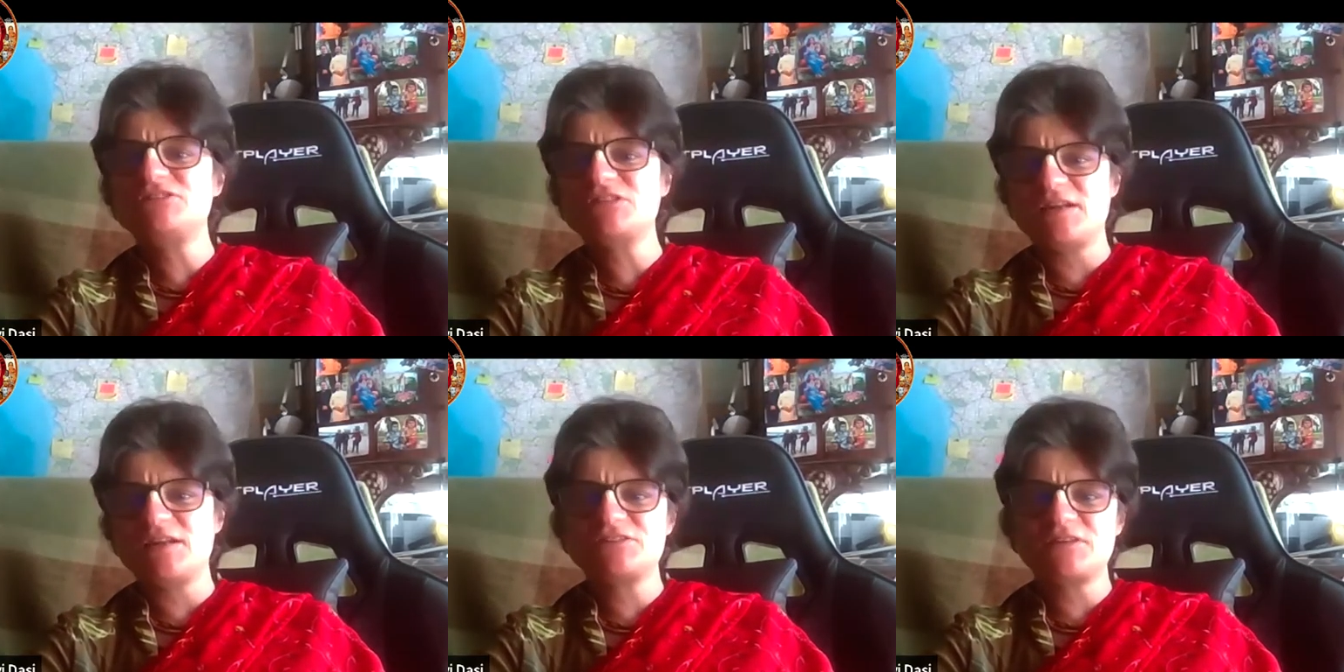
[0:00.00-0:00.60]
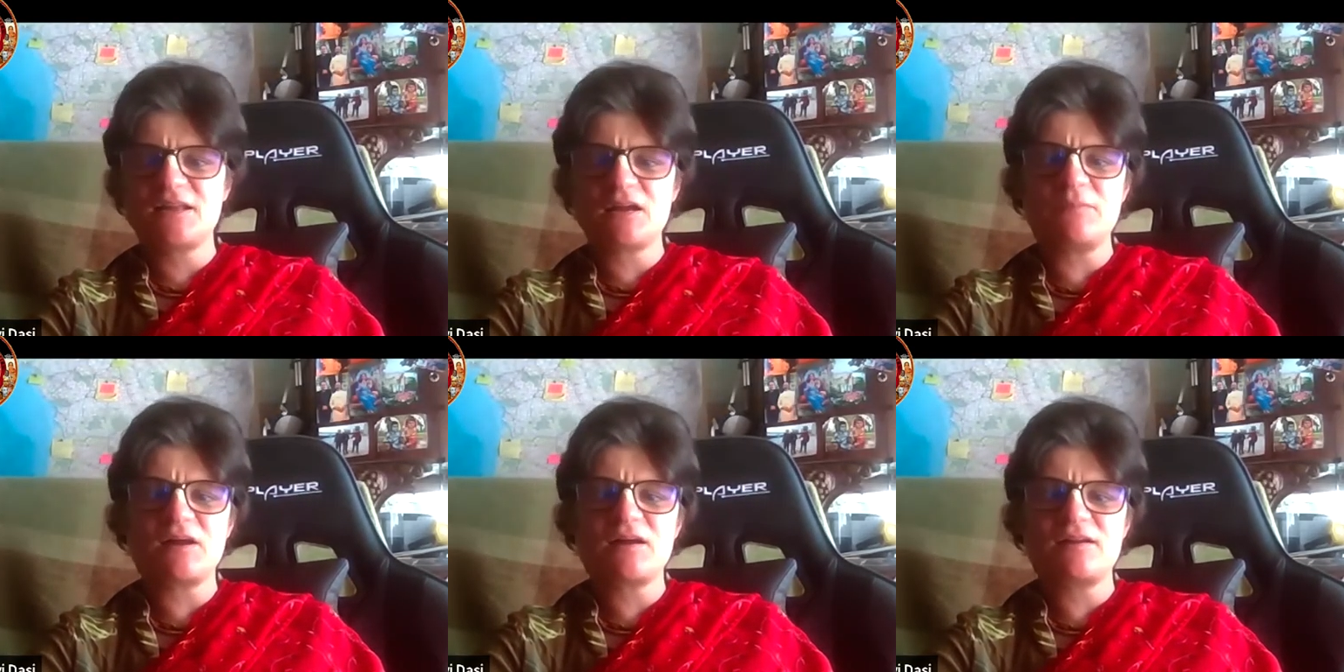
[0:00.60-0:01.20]
Srila
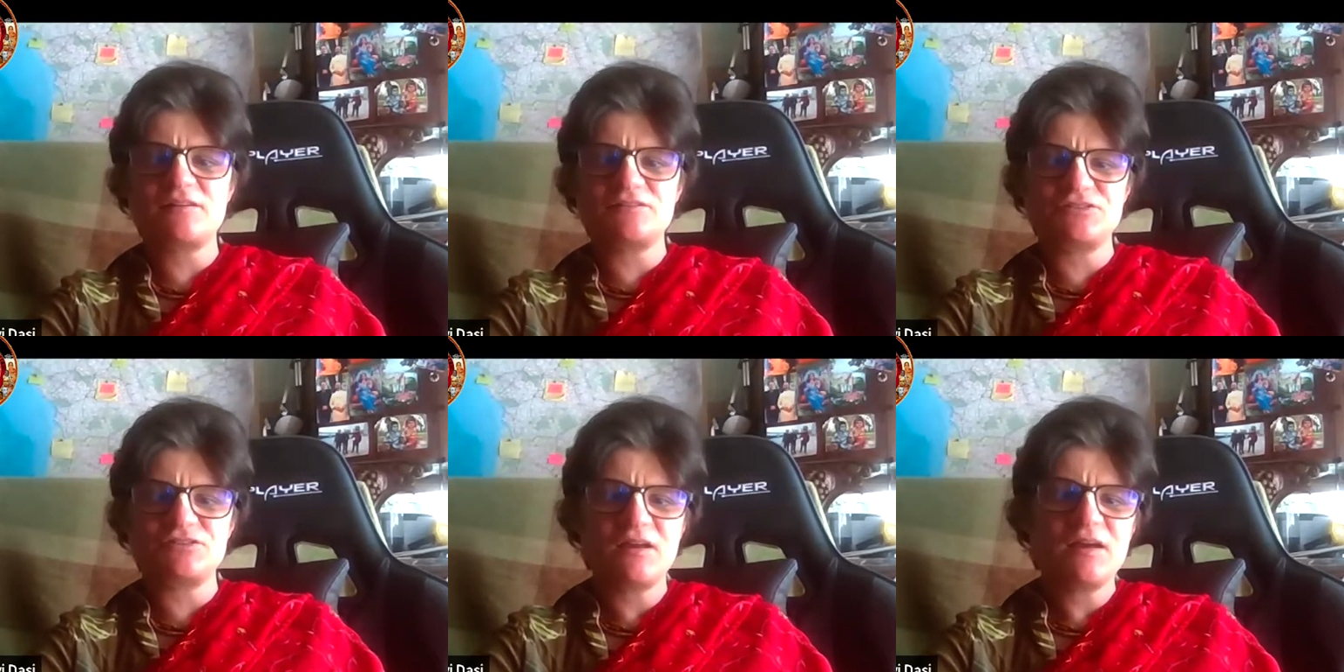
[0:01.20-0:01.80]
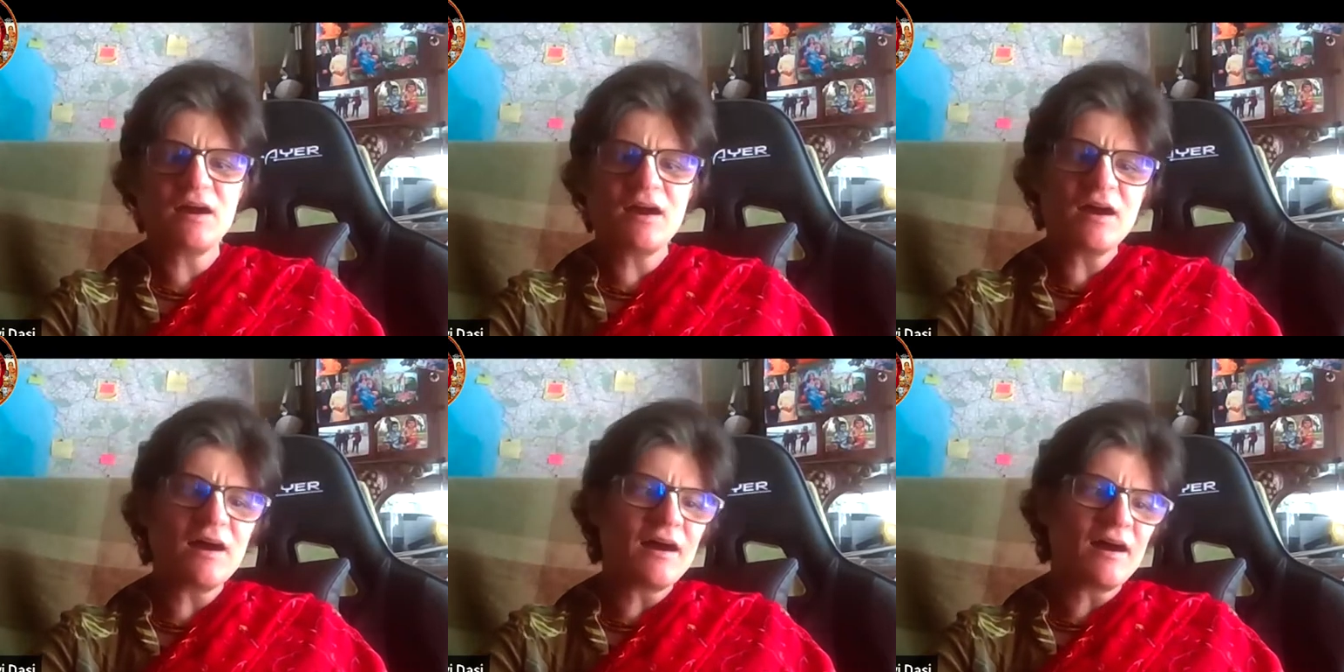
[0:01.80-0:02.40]
Srila Maharaj.
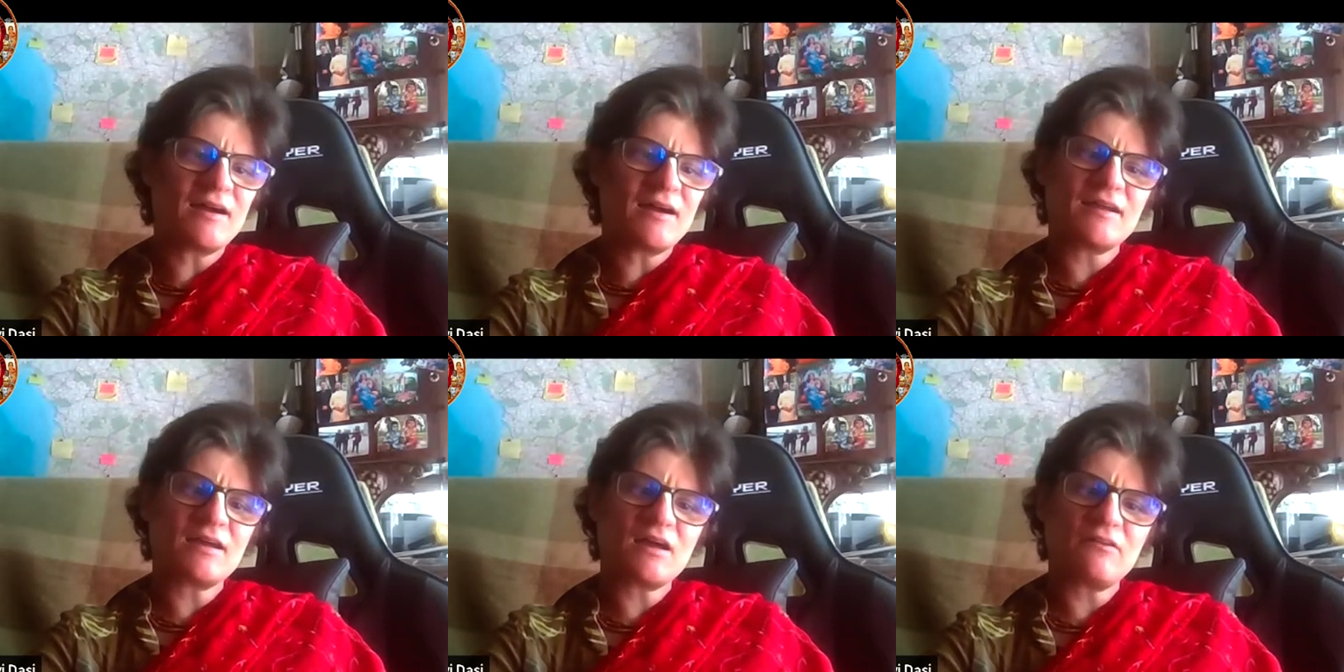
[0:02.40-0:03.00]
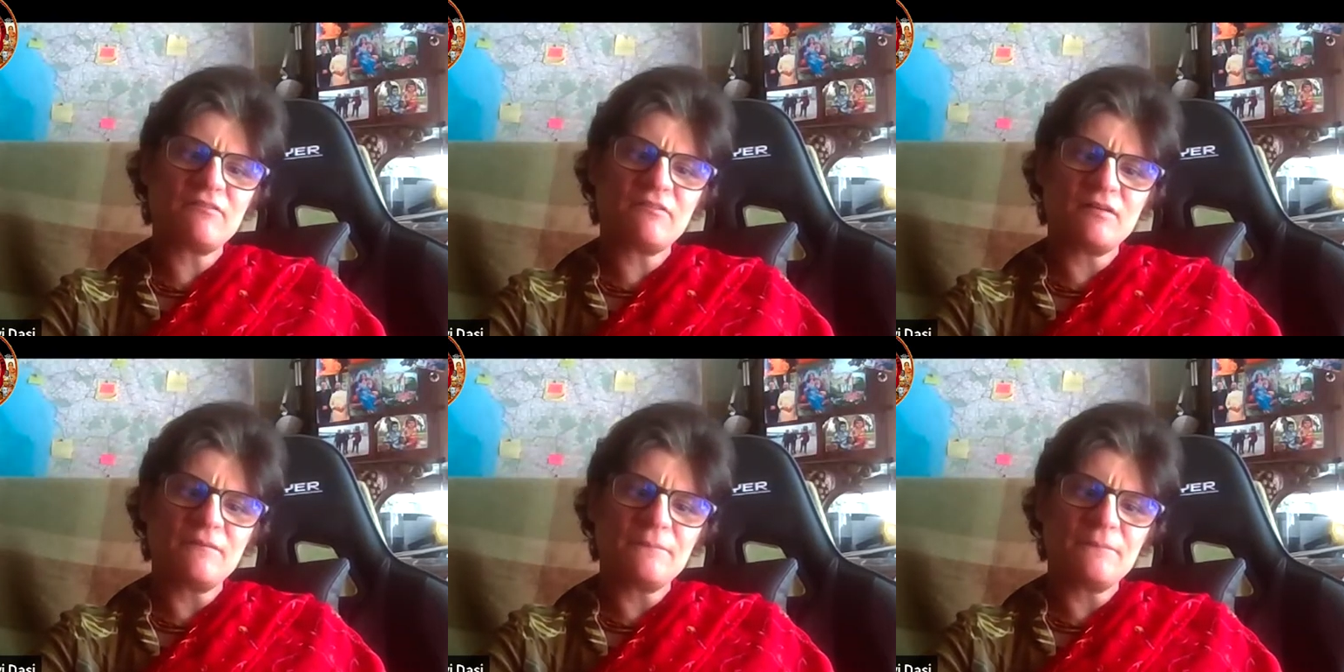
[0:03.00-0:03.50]
I have